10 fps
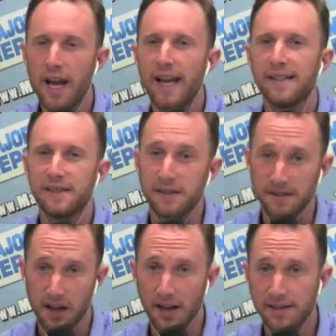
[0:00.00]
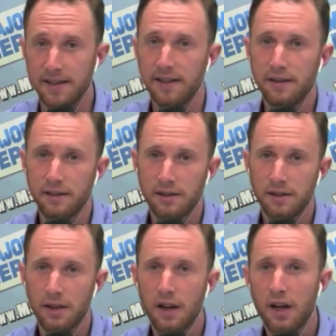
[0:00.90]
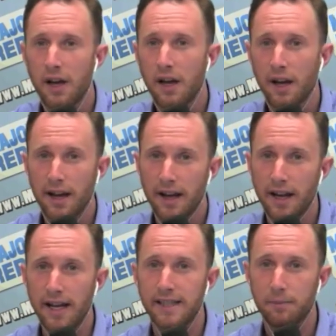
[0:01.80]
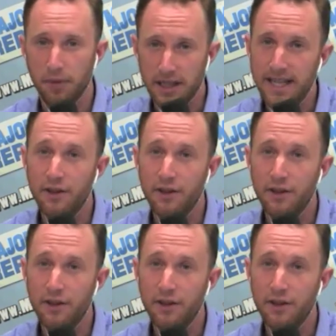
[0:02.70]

It's disgusting. It's beneath